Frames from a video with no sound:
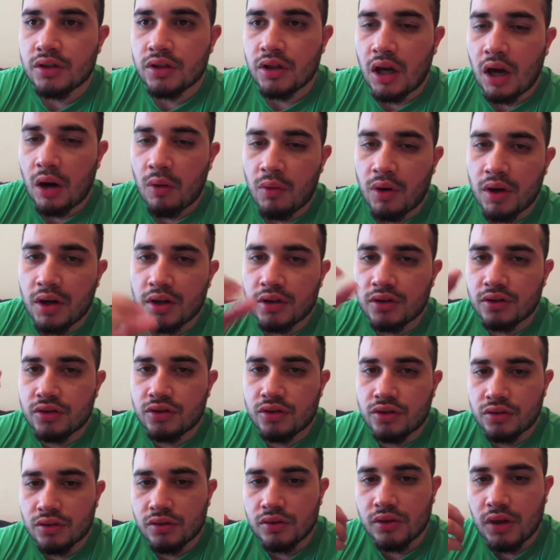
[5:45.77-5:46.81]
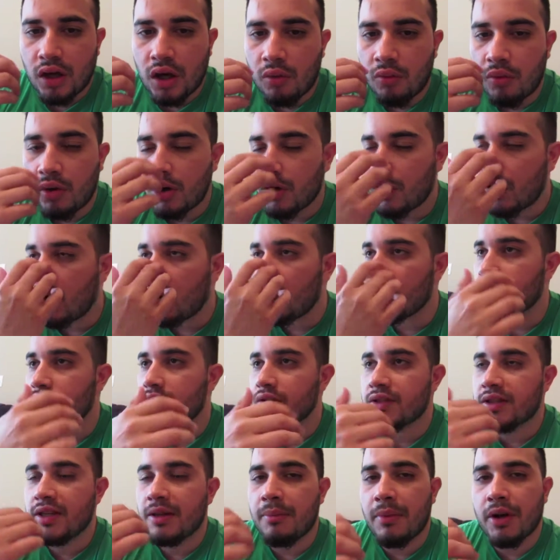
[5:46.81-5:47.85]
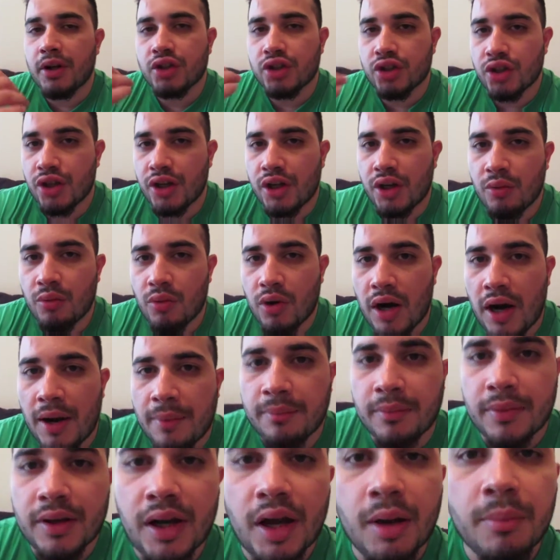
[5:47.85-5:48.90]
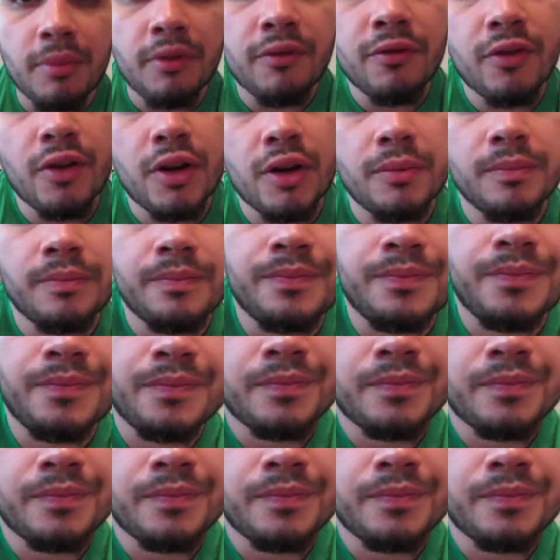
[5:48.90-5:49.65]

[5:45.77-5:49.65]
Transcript: I want y'all to see my journey, where I'm coming from.